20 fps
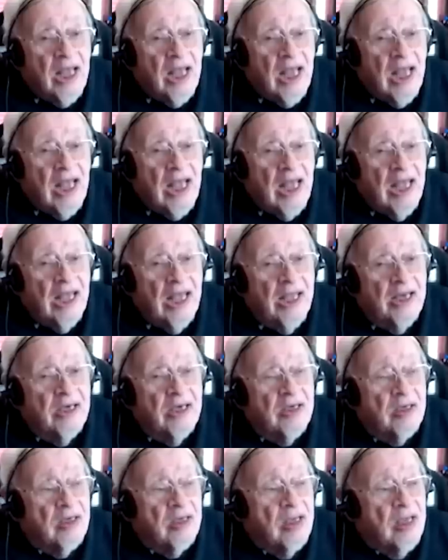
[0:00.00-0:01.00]

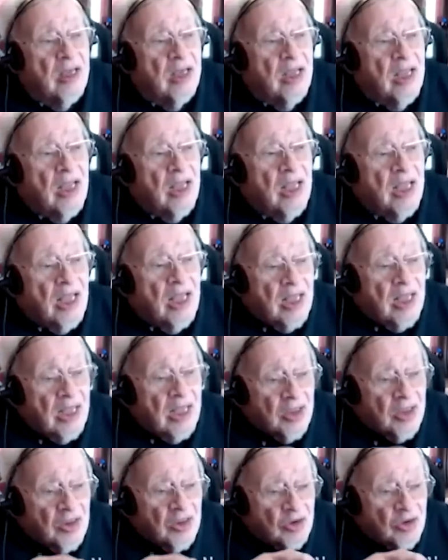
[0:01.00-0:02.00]
And
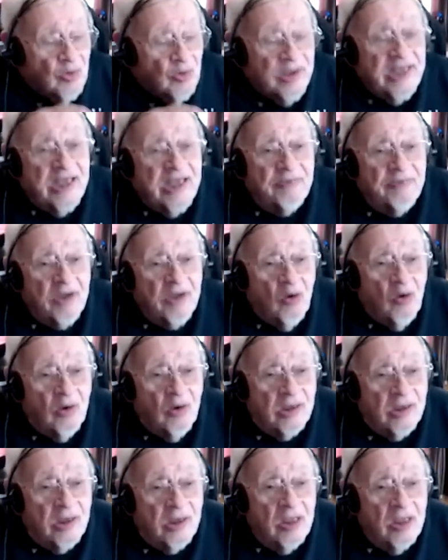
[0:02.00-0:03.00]
so he kept
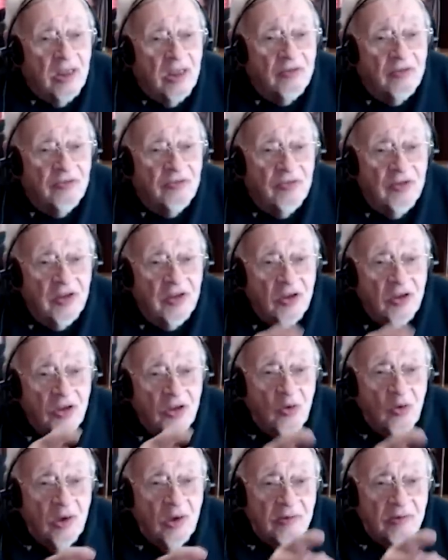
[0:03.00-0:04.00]
going. The
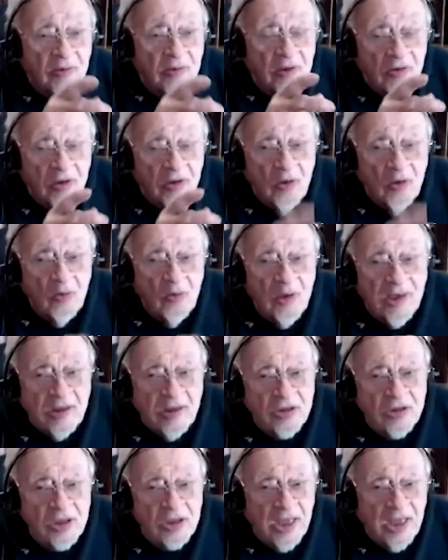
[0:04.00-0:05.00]
UN
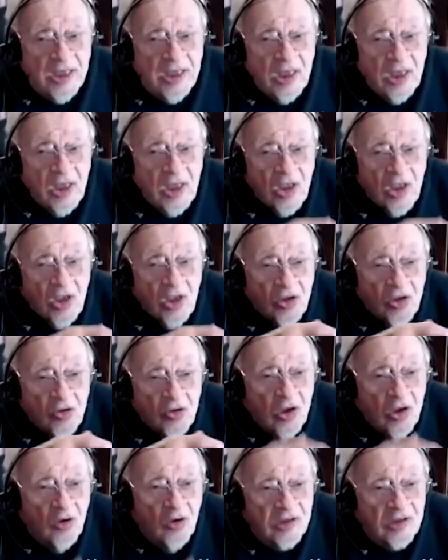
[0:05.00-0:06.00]
said, you
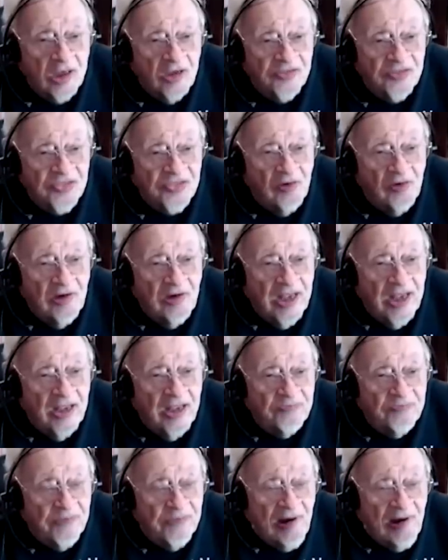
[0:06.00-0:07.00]
go to the
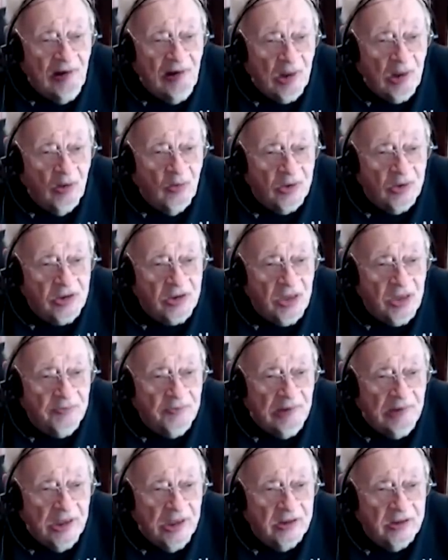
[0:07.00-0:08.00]
38th parallel, which
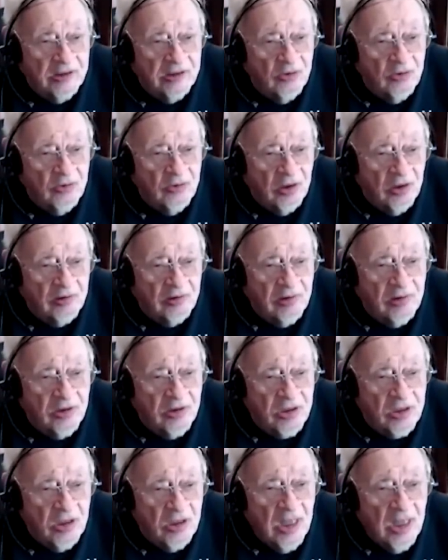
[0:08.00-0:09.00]
separated the two
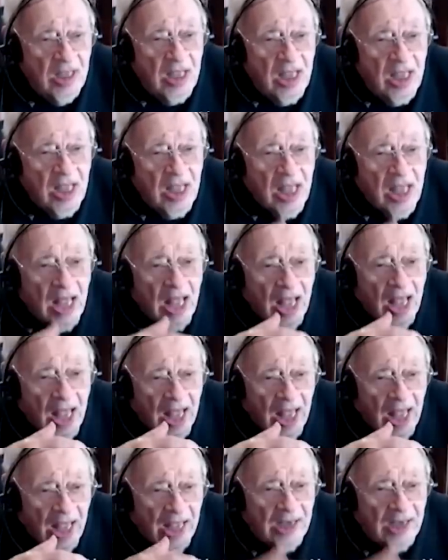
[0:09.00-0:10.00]
countries,
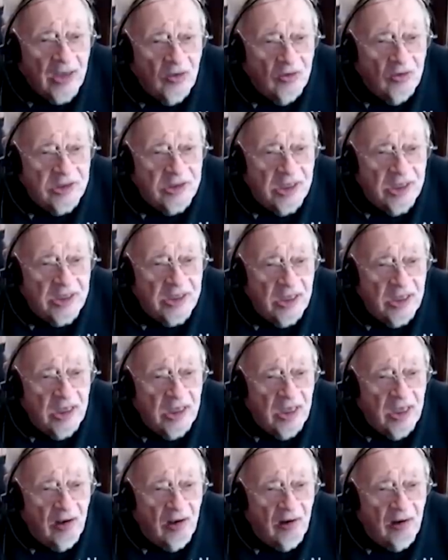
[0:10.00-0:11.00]
and you dig in
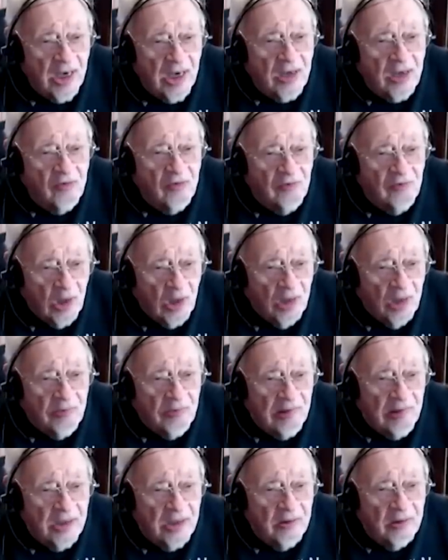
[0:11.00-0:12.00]
there, and you
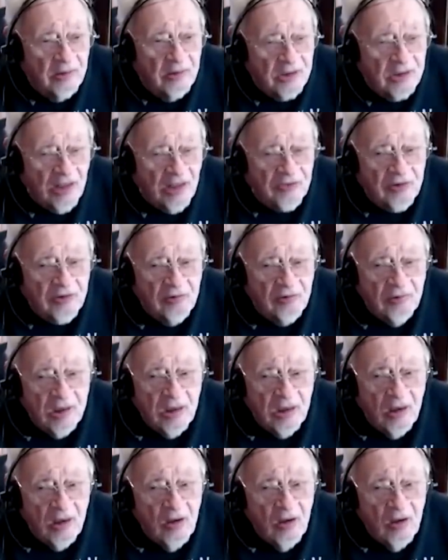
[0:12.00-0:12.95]
liberate South Korea.